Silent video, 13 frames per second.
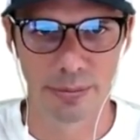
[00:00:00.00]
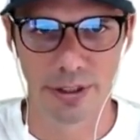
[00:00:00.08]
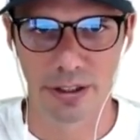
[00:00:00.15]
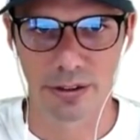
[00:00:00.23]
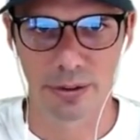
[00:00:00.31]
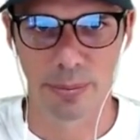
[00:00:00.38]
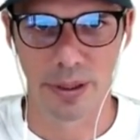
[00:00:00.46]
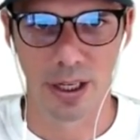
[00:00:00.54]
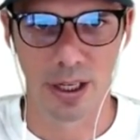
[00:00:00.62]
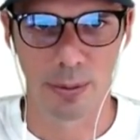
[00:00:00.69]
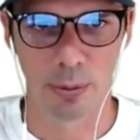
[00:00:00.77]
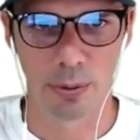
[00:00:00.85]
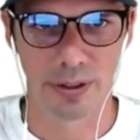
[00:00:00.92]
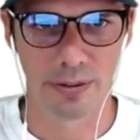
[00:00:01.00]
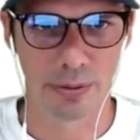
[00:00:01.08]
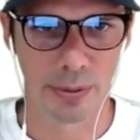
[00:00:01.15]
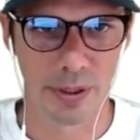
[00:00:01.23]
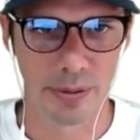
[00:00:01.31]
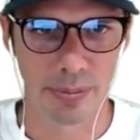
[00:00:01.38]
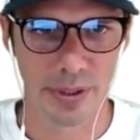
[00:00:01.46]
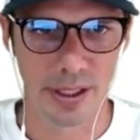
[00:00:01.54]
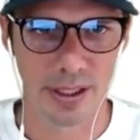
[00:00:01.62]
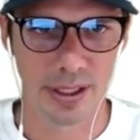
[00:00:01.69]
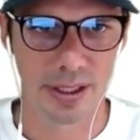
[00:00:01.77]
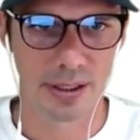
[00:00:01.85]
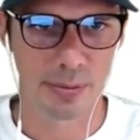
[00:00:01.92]
Dr. Bob or whatever it might
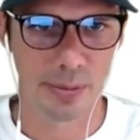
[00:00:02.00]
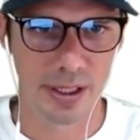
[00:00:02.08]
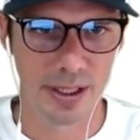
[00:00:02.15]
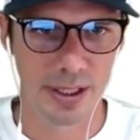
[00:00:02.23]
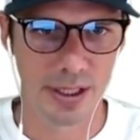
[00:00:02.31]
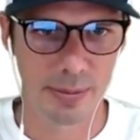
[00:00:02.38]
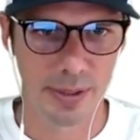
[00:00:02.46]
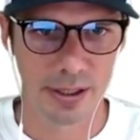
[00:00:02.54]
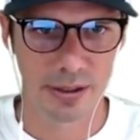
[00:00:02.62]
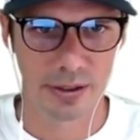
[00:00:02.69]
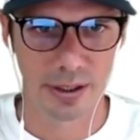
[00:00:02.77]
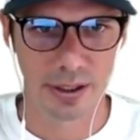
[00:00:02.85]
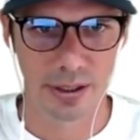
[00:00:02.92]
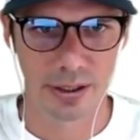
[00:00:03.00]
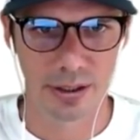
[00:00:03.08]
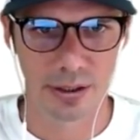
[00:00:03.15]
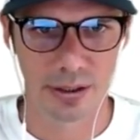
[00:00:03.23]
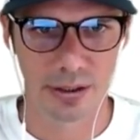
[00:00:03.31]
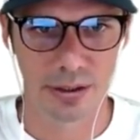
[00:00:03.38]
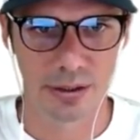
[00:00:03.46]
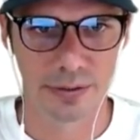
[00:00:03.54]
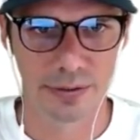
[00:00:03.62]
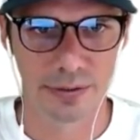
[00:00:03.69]
be, and my email here.